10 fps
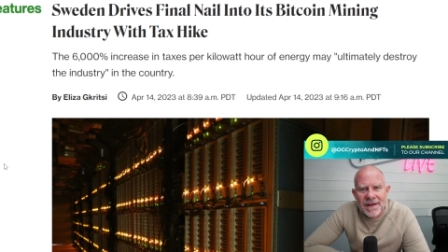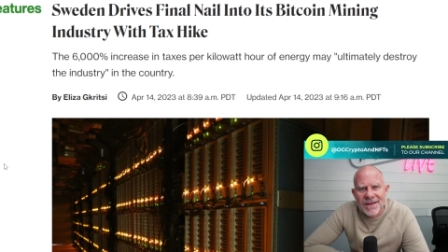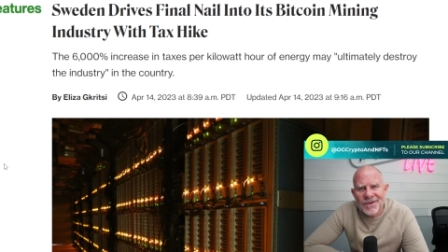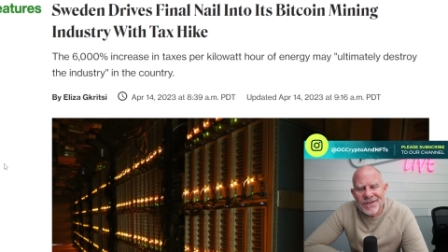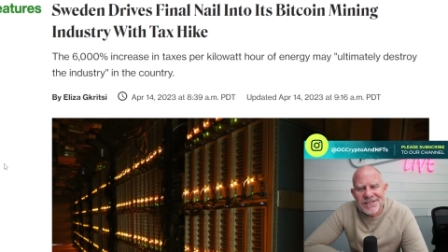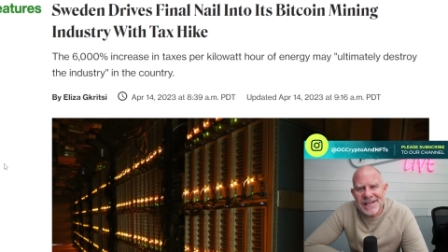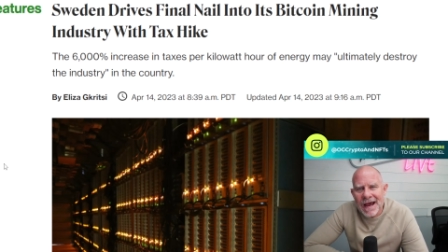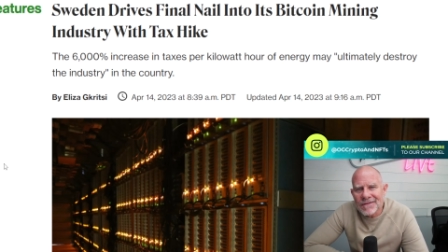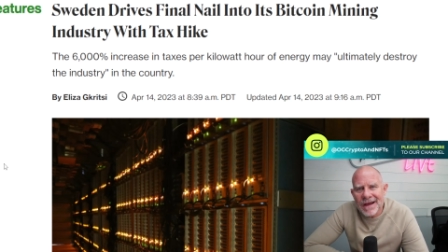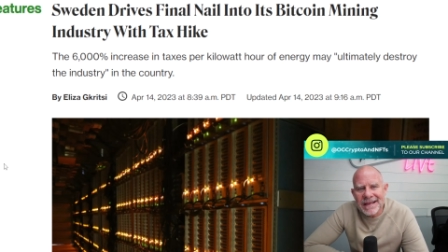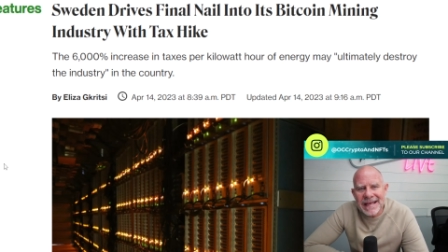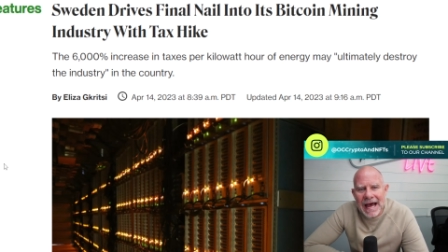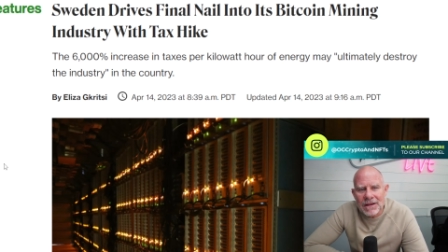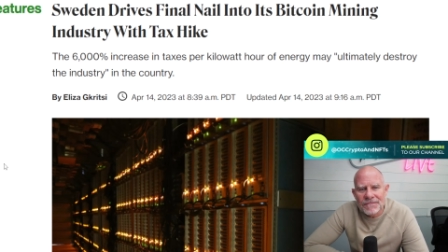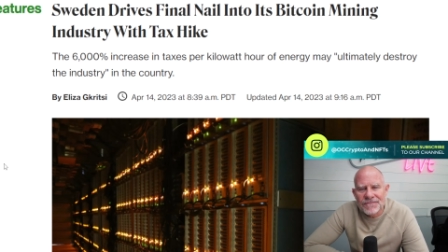You know, you sound like
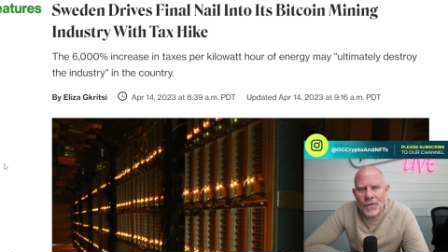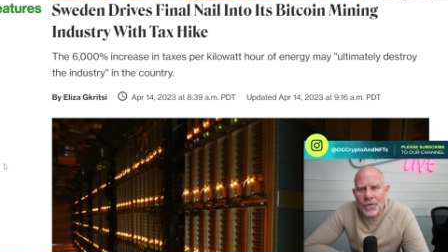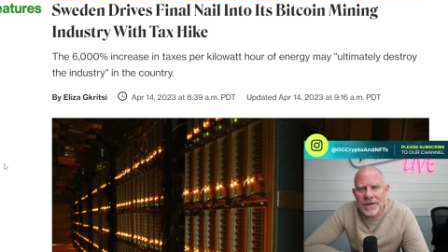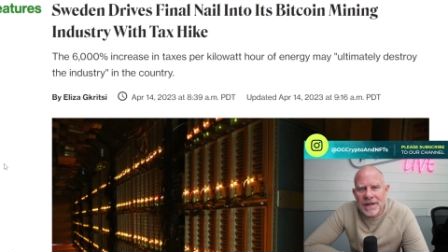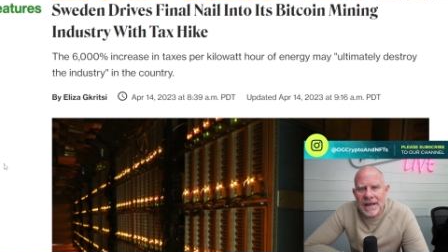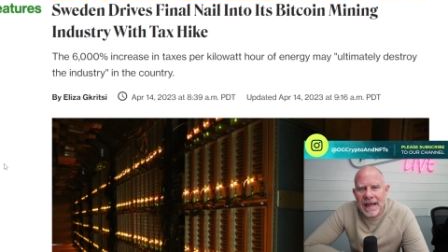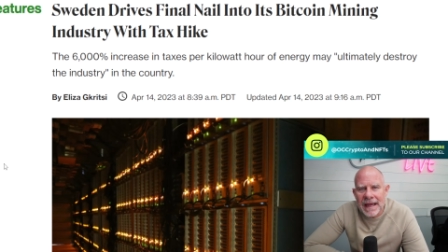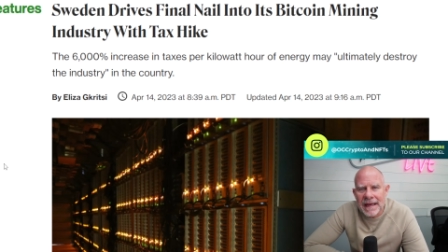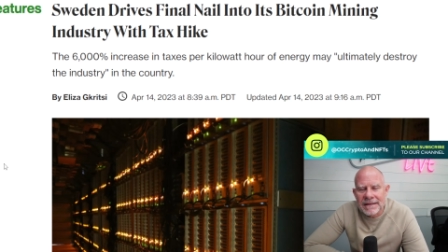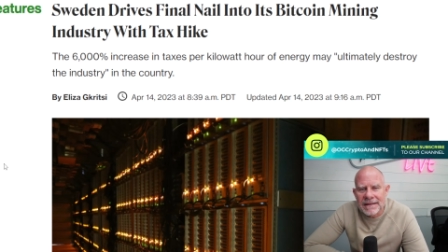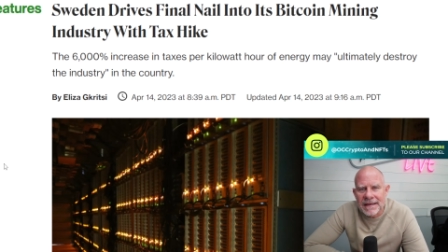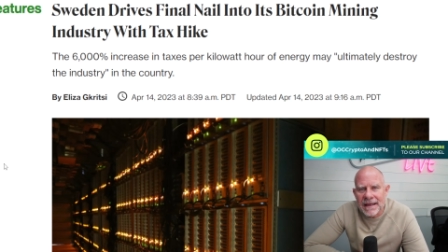California and the